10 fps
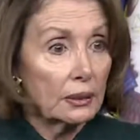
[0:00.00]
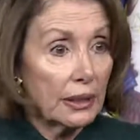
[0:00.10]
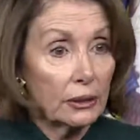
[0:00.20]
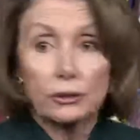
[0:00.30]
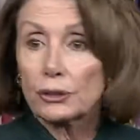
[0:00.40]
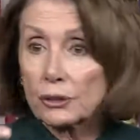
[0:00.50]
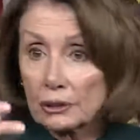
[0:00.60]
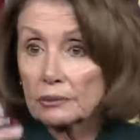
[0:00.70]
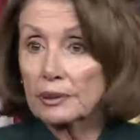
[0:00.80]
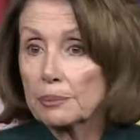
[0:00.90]

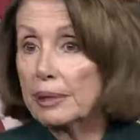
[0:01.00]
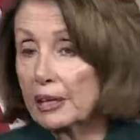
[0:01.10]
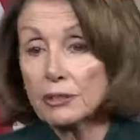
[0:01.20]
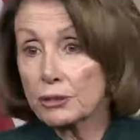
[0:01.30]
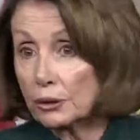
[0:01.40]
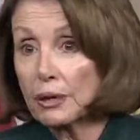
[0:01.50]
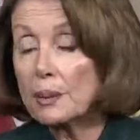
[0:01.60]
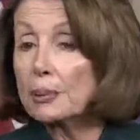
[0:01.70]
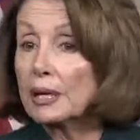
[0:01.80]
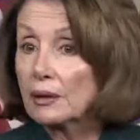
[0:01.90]
elderly parents or
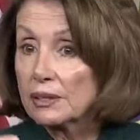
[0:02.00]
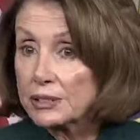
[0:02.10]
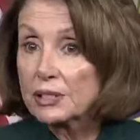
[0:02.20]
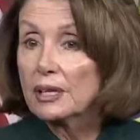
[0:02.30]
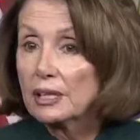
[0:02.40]
grandparents